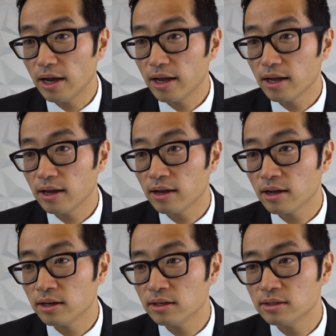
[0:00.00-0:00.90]

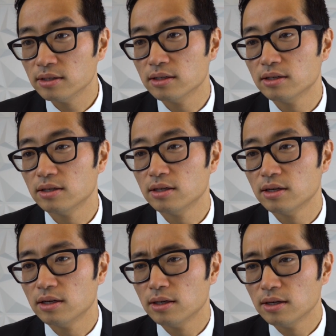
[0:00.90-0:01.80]
And
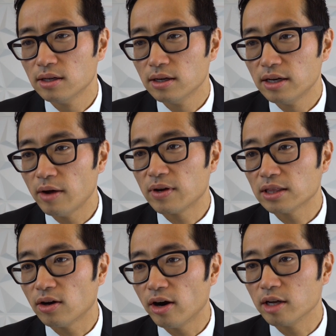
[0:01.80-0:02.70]
now we've
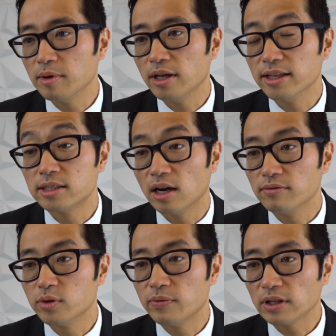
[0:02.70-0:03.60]
got the argument
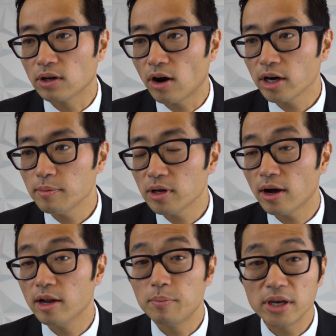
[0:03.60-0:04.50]
itself. So we've got the argument
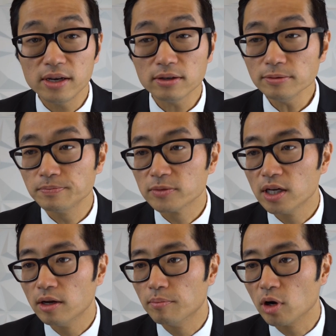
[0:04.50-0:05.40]
on appeal
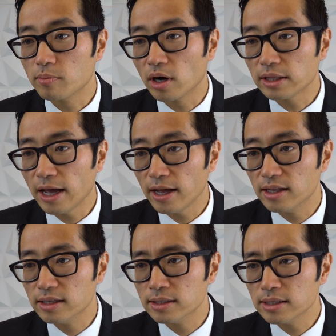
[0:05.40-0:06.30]
bookmark
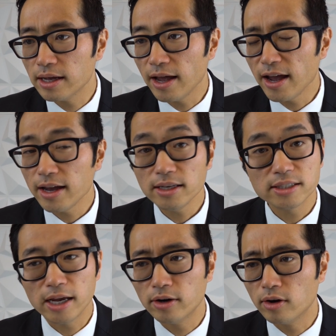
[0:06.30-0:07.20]
that. A,
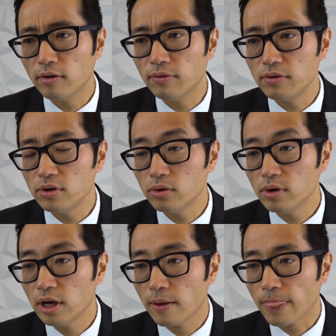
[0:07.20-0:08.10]
standard
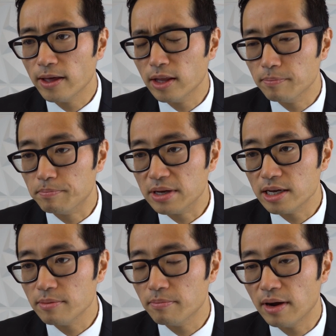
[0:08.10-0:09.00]
review, and then
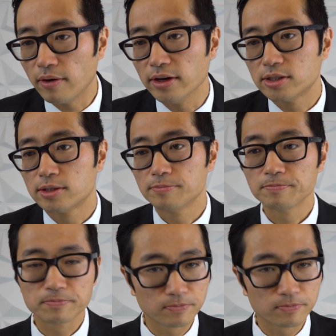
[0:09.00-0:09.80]
B, merits.